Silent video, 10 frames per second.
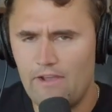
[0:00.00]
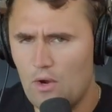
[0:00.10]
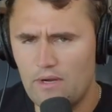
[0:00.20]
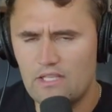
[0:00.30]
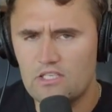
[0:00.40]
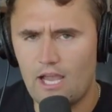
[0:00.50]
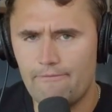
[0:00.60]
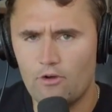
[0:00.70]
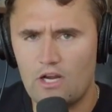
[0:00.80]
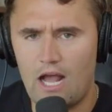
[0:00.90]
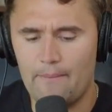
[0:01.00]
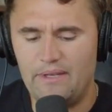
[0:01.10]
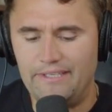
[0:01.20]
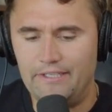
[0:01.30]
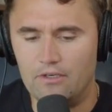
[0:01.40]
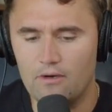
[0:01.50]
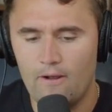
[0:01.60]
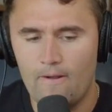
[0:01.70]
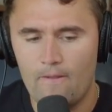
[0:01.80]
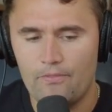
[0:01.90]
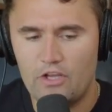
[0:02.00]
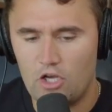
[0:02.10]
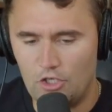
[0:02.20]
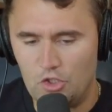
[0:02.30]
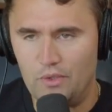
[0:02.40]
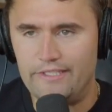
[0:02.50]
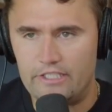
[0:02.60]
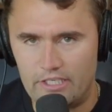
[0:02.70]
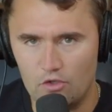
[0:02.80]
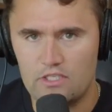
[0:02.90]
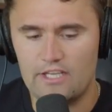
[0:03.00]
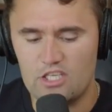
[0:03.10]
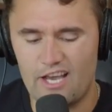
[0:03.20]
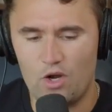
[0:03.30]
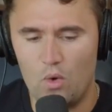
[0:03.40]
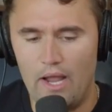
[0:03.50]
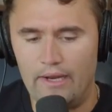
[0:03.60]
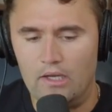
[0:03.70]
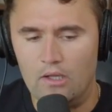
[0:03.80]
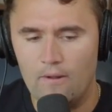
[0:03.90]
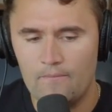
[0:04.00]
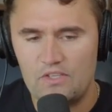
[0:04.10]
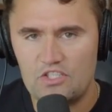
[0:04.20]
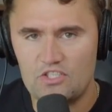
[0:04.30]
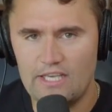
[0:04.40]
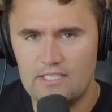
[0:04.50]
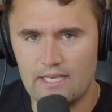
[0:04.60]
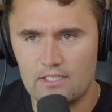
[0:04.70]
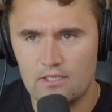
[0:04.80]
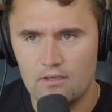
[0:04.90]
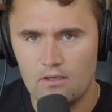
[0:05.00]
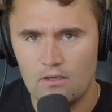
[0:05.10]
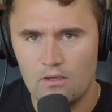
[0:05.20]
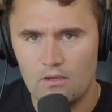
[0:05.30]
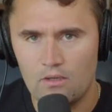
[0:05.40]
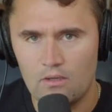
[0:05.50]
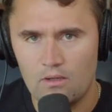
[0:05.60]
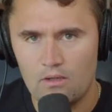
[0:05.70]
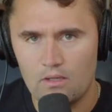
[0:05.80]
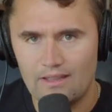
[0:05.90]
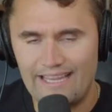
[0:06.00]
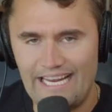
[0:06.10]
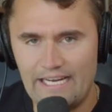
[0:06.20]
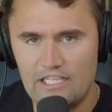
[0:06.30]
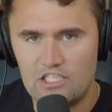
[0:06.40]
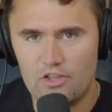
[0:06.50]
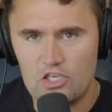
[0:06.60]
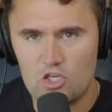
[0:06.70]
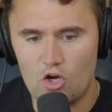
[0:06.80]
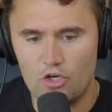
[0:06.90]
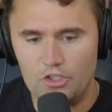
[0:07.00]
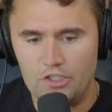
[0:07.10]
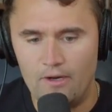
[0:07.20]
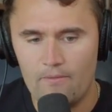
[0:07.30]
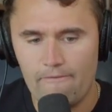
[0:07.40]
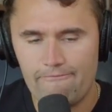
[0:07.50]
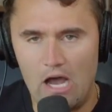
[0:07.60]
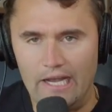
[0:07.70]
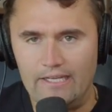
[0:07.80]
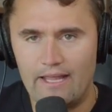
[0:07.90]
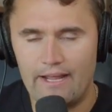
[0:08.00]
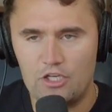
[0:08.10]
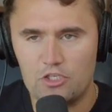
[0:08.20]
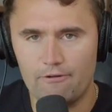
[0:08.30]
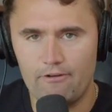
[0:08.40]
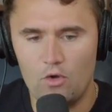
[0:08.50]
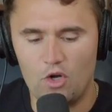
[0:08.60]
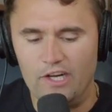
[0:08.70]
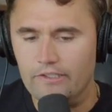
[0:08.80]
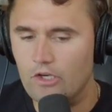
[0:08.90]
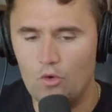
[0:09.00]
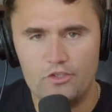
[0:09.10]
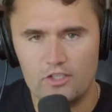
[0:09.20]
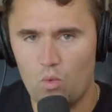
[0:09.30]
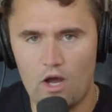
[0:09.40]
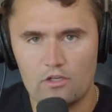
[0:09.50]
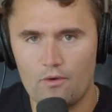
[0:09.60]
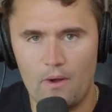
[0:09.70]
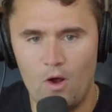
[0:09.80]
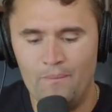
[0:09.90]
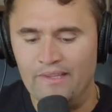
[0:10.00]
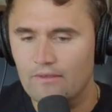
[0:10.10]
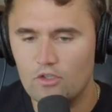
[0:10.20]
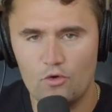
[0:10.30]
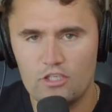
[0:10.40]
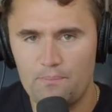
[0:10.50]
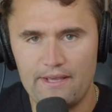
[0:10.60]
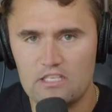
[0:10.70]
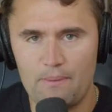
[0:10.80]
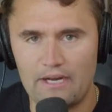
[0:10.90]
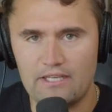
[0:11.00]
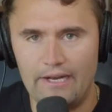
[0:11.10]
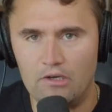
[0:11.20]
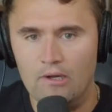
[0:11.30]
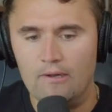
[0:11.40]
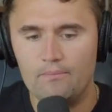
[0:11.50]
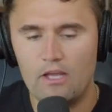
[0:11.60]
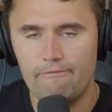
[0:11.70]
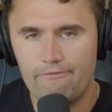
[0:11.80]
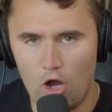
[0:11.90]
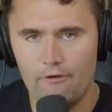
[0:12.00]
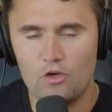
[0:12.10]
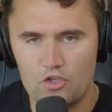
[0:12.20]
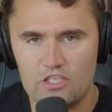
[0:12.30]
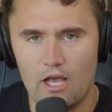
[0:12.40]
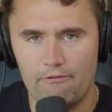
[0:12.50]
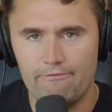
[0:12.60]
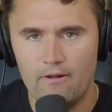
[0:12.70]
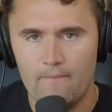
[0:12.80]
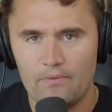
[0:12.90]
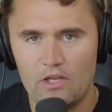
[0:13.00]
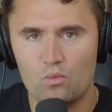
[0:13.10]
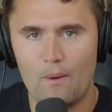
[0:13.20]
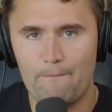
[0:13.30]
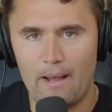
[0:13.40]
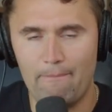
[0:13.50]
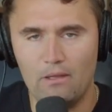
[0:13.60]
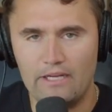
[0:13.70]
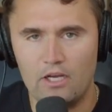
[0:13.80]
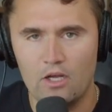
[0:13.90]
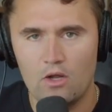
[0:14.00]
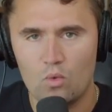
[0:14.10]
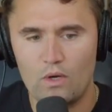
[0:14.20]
Very insightful comment here. The country is tilting center right. Seize it. Lean into the surge. Find that extra voter. Don't just watch from home. Don't just be a spectator. Involve yourself in republic